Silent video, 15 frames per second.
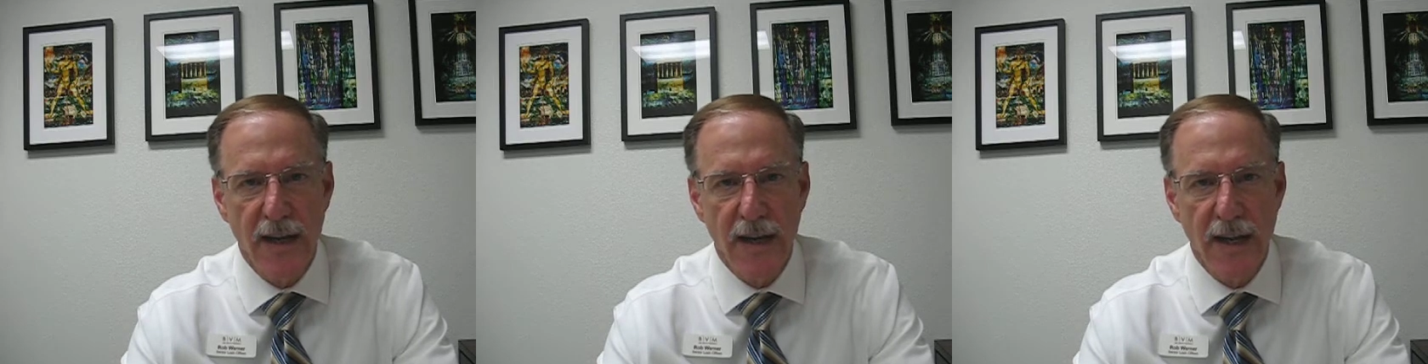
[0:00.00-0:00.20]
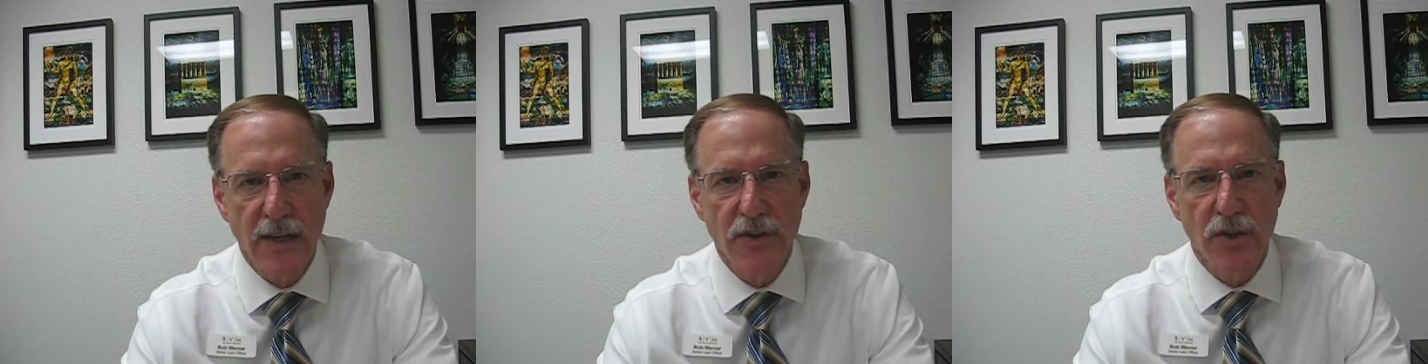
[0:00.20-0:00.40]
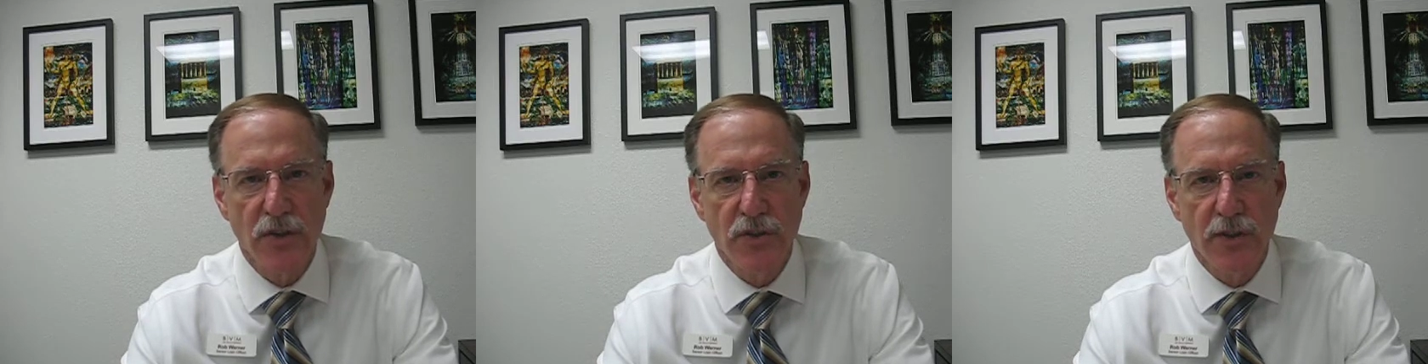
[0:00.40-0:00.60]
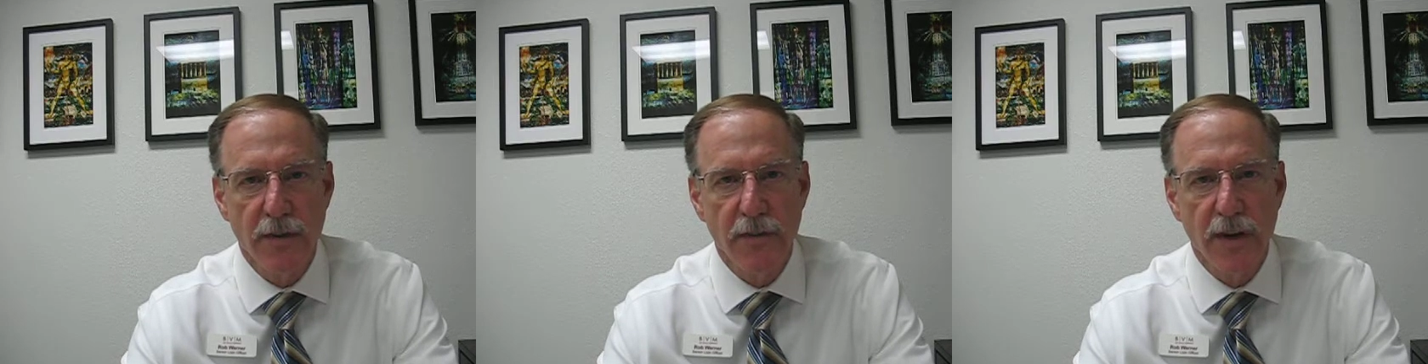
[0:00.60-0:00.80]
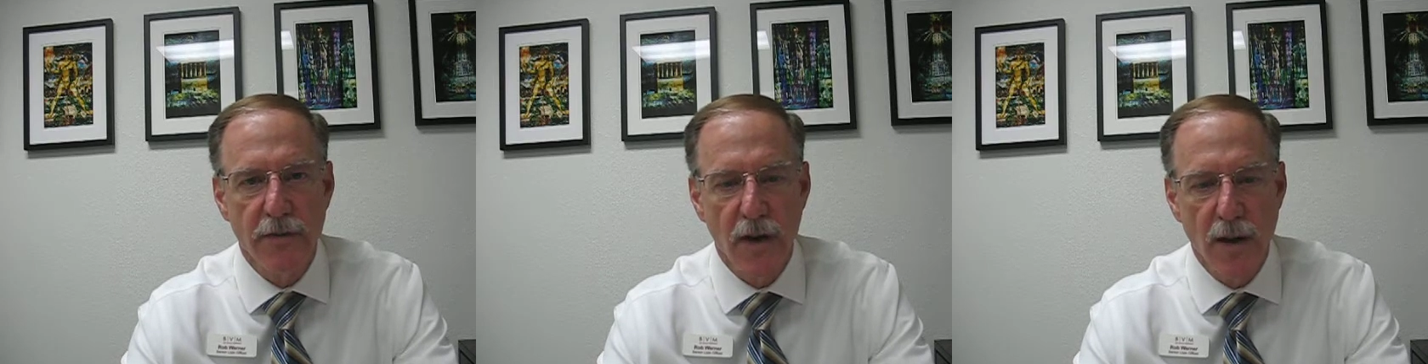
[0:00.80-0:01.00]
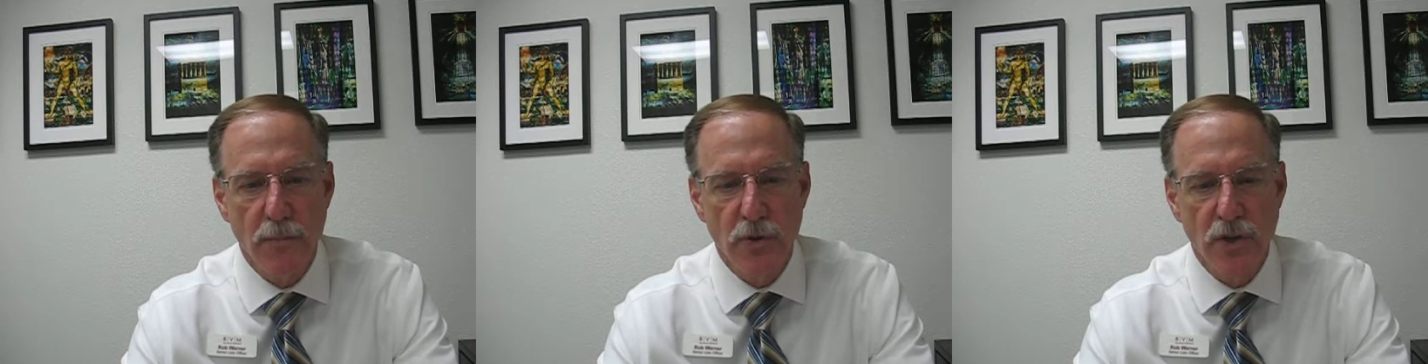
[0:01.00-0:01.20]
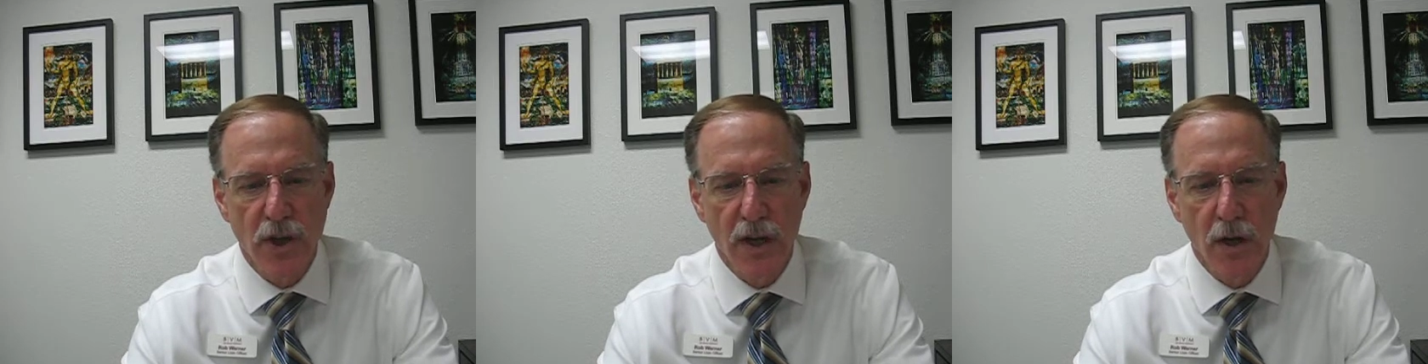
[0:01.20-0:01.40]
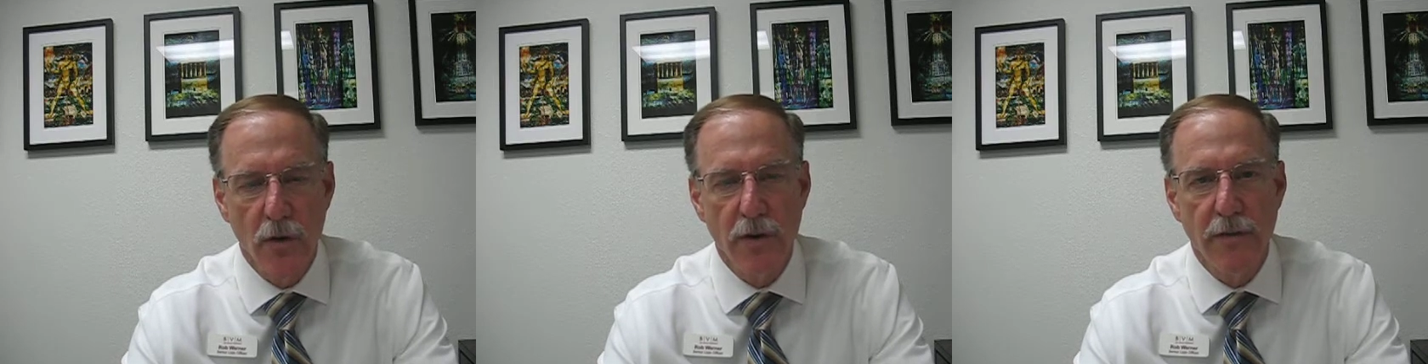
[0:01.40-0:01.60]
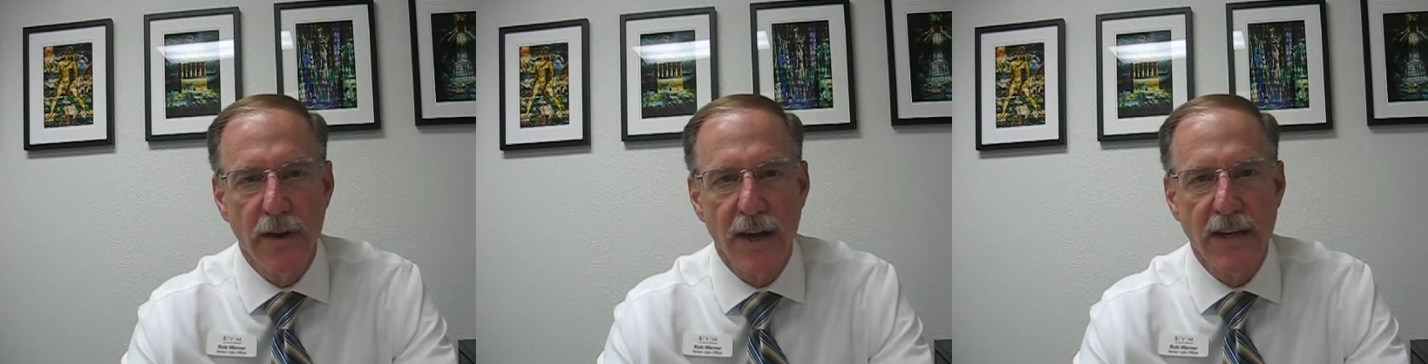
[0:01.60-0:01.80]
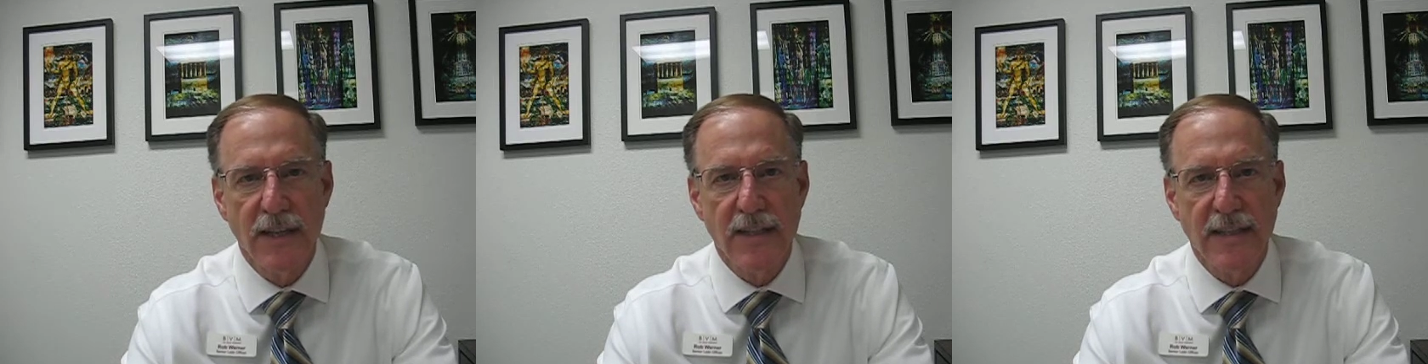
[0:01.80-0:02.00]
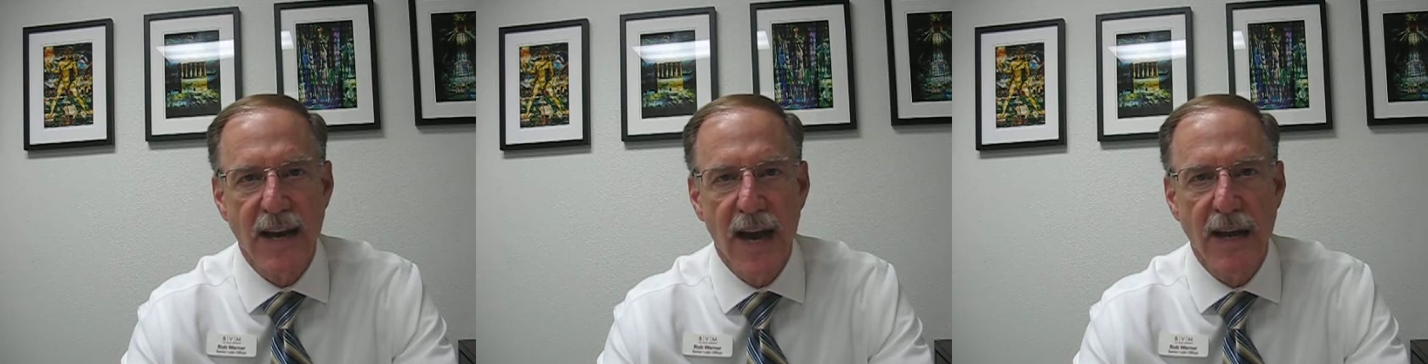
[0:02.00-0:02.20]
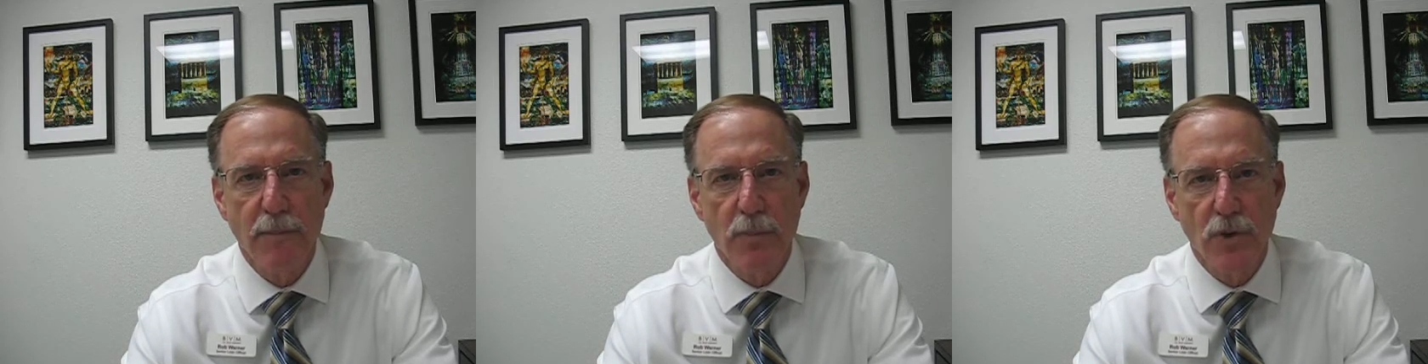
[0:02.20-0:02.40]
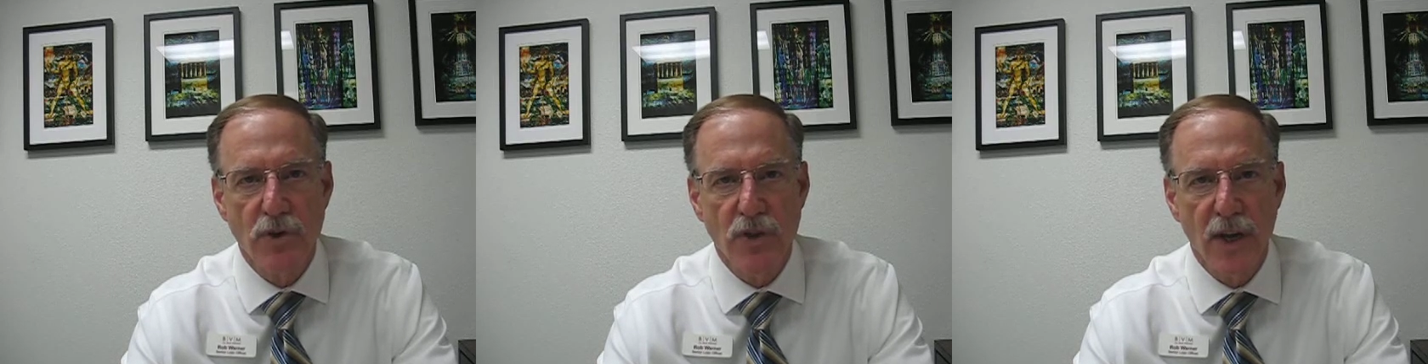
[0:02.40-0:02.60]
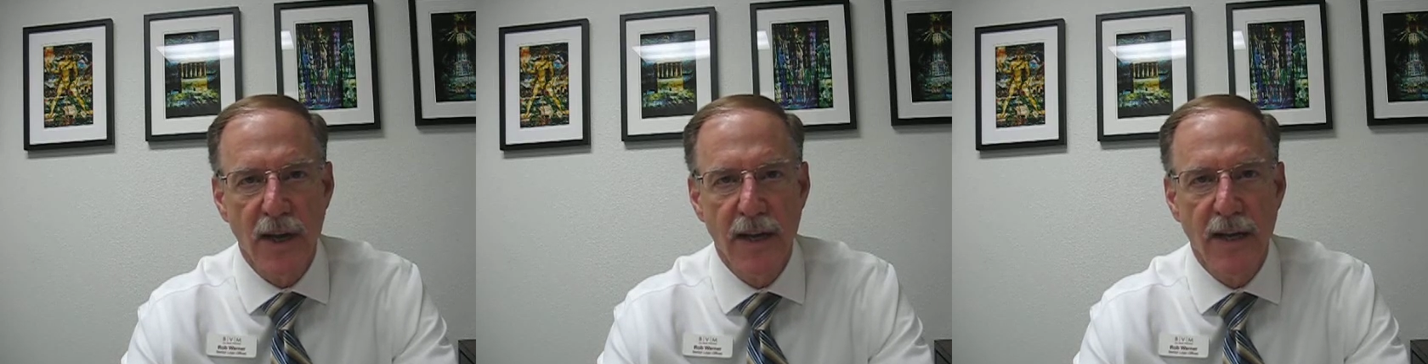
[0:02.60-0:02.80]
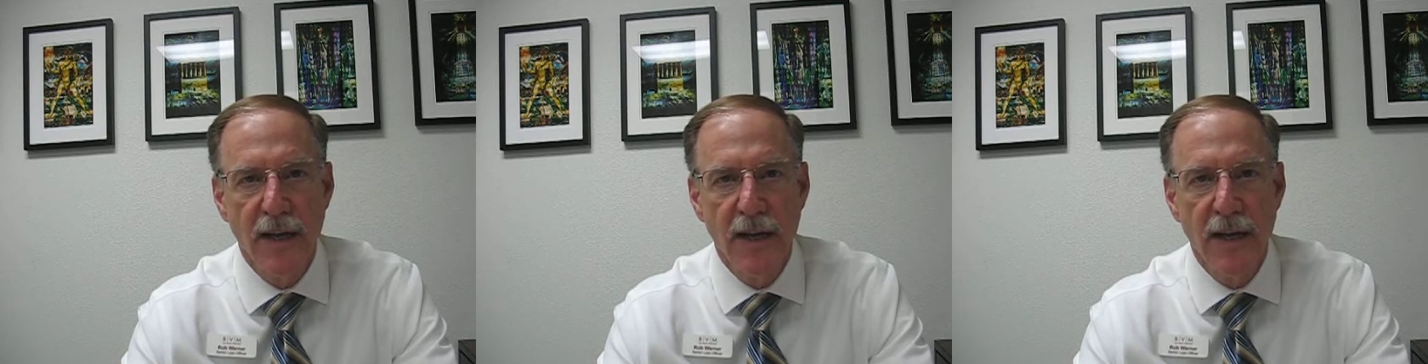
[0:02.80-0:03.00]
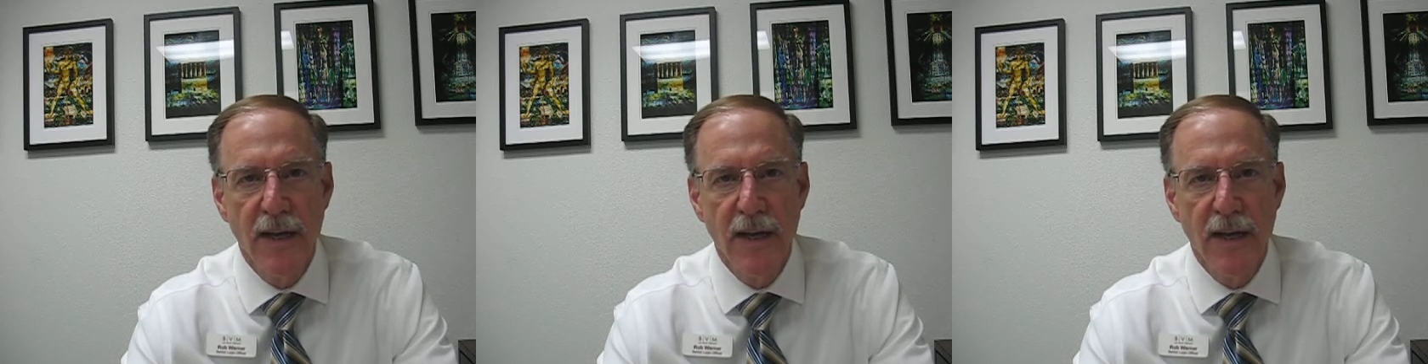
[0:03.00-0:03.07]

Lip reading: and less than 75% loan to value, it's 9%.